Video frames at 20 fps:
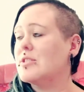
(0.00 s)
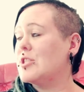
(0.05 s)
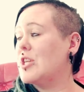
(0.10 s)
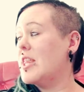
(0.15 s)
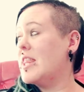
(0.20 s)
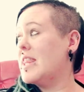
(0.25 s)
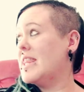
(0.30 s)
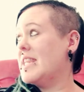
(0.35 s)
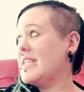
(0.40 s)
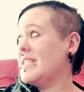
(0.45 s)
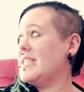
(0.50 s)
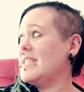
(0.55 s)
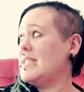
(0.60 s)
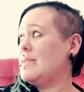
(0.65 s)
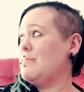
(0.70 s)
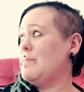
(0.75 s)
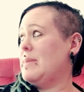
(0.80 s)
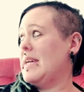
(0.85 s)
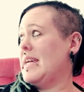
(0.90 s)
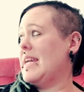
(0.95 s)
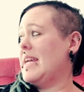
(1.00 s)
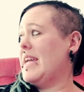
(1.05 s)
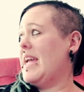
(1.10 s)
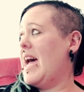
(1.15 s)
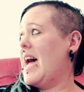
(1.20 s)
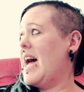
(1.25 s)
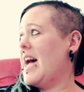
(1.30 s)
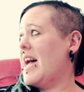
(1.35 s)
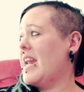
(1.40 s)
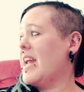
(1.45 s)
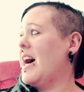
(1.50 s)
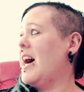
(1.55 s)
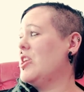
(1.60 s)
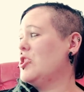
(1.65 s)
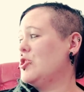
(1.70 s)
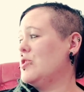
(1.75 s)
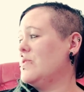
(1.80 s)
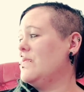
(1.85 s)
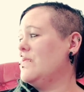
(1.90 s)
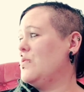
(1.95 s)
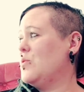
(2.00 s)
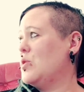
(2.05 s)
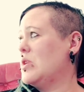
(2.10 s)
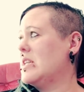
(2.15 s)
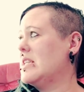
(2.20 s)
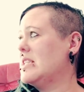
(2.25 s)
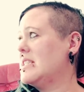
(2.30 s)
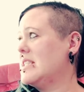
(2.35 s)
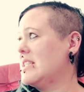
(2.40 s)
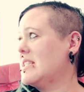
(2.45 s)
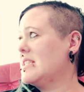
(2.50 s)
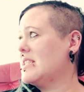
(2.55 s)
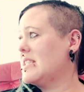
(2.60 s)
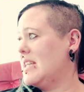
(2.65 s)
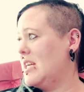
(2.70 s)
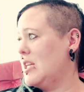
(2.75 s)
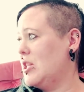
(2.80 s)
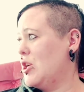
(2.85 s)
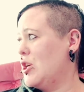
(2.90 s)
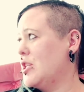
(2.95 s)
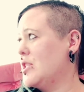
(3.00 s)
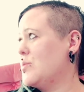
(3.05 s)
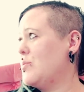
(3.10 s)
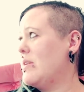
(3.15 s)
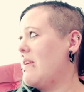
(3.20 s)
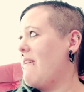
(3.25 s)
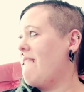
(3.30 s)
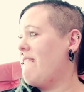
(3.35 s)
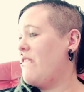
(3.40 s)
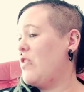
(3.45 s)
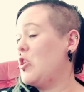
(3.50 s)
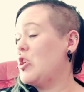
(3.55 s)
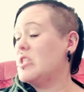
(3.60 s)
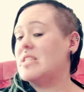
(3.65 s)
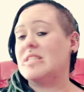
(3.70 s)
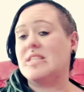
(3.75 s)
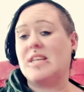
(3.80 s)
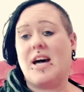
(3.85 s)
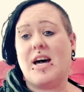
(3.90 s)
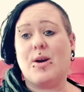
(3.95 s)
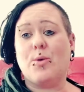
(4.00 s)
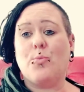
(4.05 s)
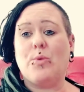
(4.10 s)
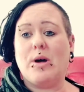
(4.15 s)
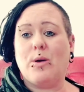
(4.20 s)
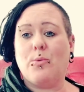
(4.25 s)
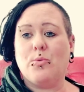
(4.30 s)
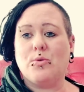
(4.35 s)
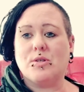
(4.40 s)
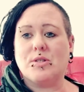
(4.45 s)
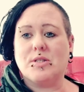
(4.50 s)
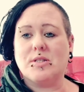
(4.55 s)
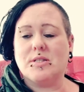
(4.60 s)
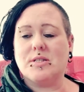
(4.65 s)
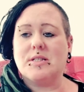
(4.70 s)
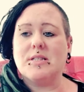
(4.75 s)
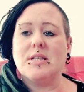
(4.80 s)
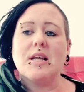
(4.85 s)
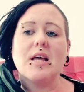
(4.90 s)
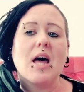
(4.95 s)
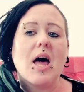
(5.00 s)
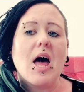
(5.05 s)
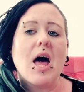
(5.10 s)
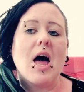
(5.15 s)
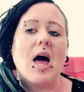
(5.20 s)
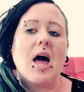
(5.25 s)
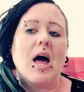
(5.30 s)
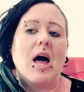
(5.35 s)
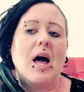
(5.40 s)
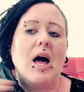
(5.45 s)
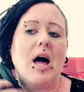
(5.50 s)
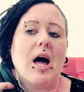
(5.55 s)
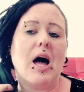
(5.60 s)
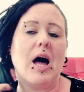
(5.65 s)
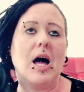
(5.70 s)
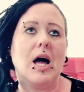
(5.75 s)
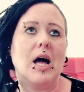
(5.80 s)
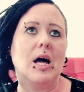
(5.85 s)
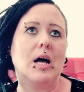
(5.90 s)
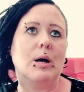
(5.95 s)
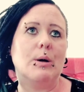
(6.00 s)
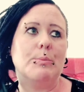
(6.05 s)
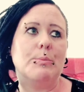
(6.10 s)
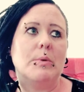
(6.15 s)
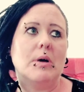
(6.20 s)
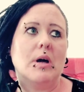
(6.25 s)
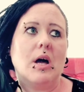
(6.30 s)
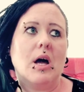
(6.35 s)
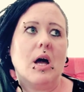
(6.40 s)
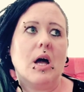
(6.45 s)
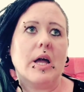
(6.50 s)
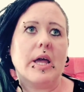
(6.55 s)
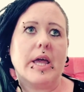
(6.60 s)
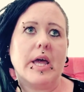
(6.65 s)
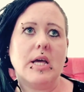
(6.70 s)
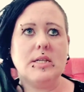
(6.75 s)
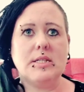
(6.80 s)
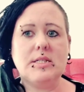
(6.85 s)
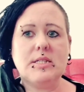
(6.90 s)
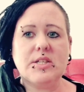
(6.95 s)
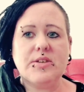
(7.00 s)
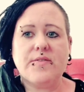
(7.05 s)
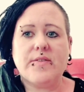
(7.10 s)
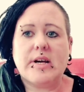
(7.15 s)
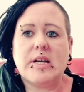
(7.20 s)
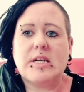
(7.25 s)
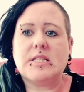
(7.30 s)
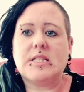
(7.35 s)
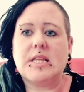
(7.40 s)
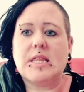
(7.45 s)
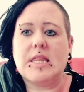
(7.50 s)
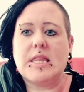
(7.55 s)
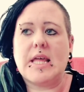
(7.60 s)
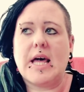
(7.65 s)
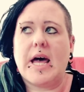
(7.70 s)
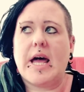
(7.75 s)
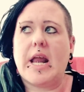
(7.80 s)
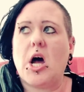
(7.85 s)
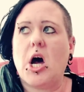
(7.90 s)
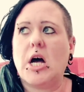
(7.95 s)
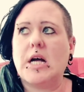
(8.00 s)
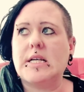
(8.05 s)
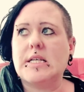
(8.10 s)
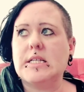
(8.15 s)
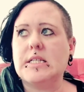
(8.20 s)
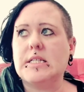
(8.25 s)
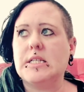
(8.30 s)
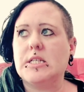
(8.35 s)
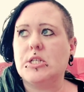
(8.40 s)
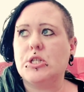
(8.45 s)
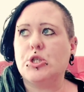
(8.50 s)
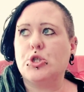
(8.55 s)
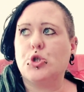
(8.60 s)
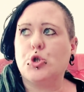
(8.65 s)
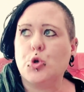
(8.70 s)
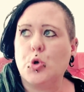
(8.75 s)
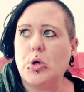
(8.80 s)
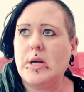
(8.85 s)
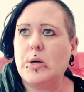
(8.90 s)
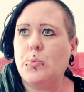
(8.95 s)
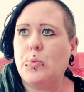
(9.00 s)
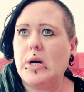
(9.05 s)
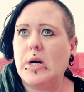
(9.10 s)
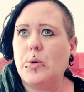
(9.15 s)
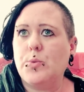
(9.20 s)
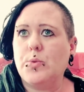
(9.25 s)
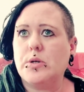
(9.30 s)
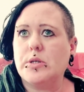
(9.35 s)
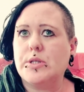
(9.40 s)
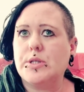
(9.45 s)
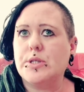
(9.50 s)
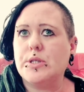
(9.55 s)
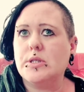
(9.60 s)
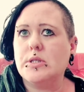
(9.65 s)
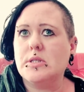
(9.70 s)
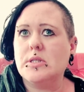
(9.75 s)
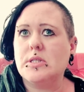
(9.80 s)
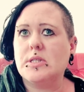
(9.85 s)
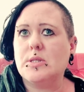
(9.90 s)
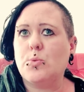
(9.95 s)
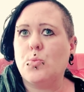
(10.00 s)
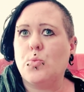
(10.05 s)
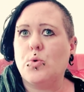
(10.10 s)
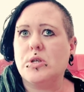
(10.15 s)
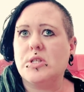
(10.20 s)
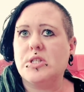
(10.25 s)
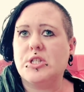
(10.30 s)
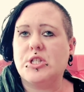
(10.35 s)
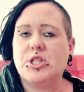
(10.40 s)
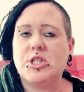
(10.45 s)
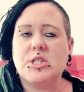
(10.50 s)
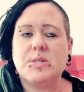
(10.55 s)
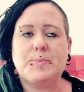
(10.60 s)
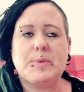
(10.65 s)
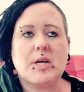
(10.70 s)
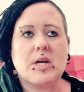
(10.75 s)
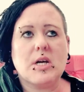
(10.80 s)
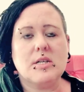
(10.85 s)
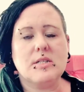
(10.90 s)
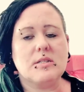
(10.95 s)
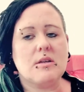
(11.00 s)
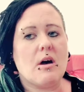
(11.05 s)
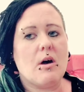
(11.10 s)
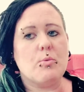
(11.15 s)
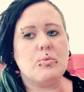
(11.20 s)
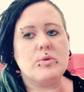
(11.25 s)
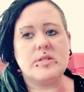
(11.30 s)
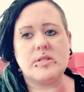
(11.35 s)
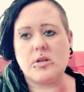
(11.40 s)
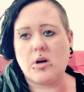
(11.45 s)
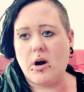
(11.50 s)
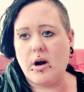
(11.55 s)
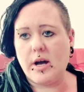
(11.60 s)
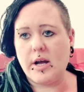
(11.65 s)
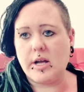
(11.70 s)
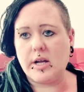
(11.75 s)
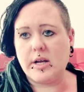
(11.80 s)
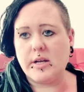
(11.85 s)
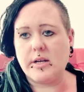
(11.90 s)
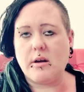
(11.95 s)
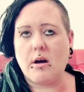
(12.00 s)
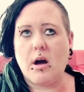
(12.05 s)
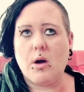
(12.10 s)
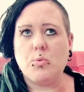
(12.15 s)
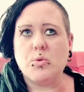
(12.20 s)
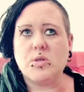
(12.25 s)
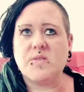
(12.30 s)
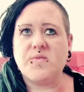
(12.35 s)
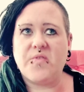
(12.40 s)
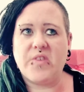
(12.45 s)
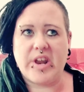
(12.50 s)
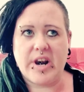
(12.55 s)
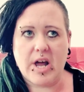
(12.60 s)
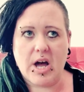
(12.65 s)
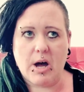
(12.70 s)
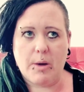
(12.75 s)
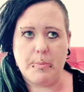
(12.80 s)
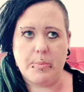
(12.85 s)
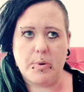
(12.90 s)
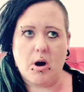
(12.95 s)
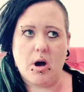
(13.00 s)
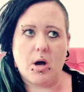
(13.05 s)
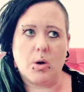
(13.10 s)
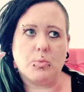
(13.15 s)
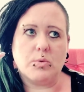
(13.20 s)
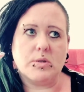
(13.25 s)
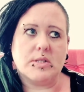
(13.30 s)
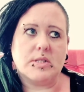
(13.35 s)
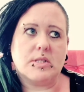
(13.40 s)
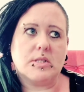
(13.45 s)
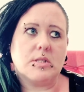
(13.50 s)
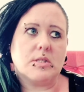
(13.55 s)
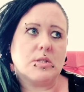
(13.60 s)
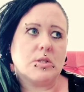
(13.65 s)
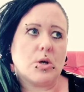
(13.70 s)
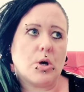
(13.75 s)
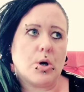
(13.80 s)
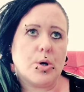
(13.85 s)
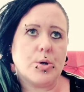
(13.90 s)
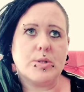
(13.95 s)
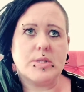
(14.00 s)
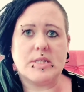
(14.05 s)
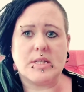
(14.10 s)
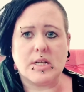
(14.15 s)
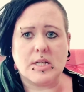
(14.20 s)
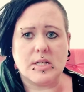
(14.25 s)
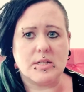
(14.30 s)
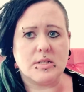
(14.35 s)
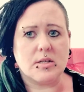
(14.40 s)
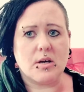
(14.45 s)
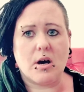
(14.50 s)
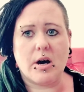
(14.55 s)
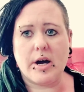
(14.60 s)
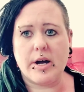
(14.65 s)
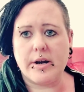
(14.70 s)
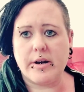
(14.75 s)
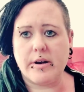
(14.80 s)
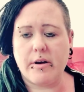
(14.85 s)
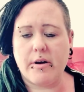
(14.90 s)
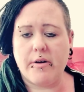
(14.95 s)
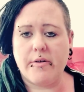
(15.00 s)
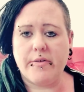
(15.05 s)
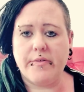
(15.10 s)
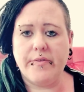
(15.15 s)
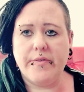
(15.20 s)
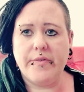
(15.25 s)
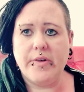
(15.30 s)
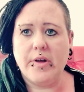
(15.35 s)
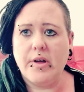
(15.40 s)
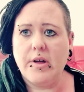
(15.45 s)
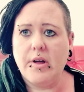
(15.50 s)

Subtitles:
This is me at 146 kilos when I first started Weight Watchers. I guess the reason that I joined Weight Watchers was just because I was tired, I was fed up, I was so sick and tired of